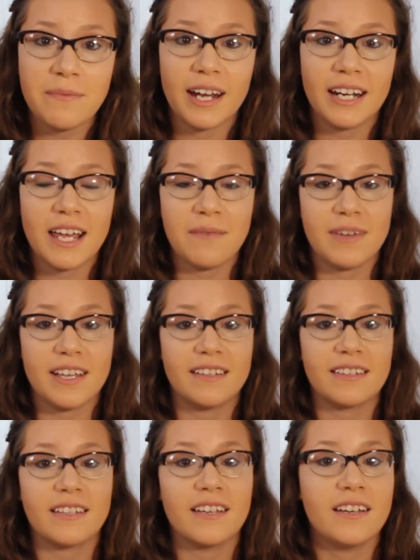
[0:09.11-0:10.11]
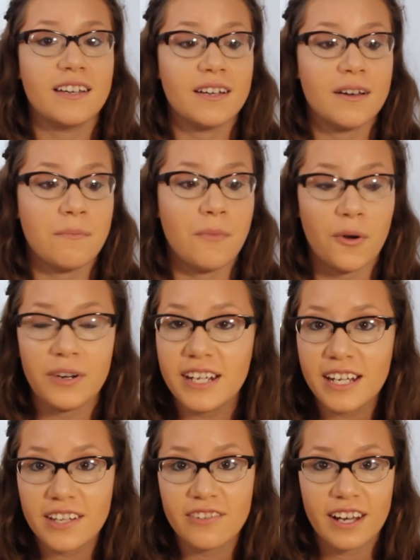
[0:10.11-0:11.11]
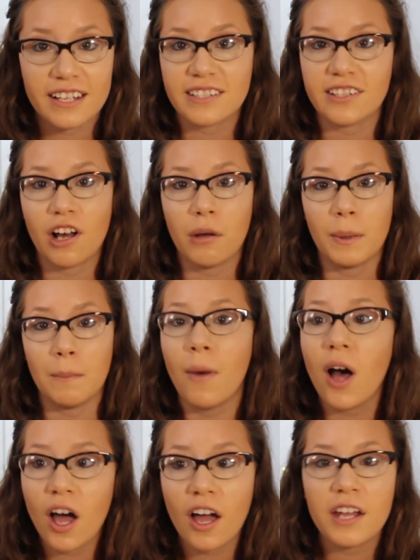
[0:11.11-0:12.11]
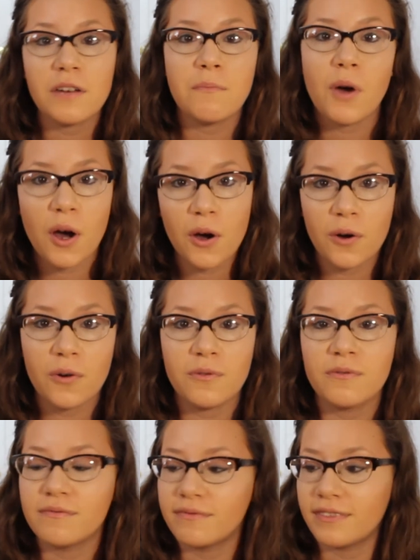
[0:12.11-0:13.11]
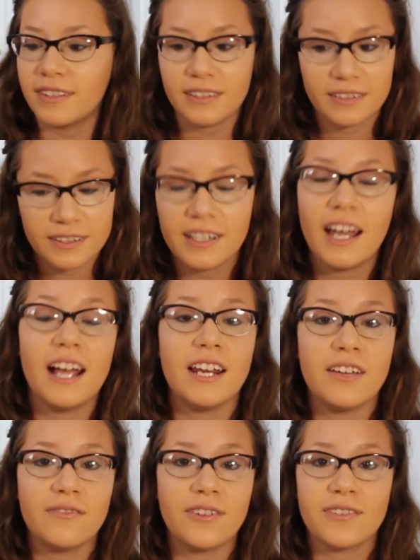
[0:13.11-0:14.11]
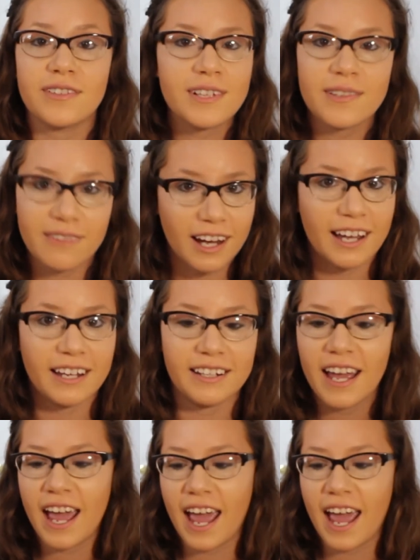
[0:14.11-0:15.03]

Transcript: My name is Monique. You guys can call me Mon, Mo, any of those is fine.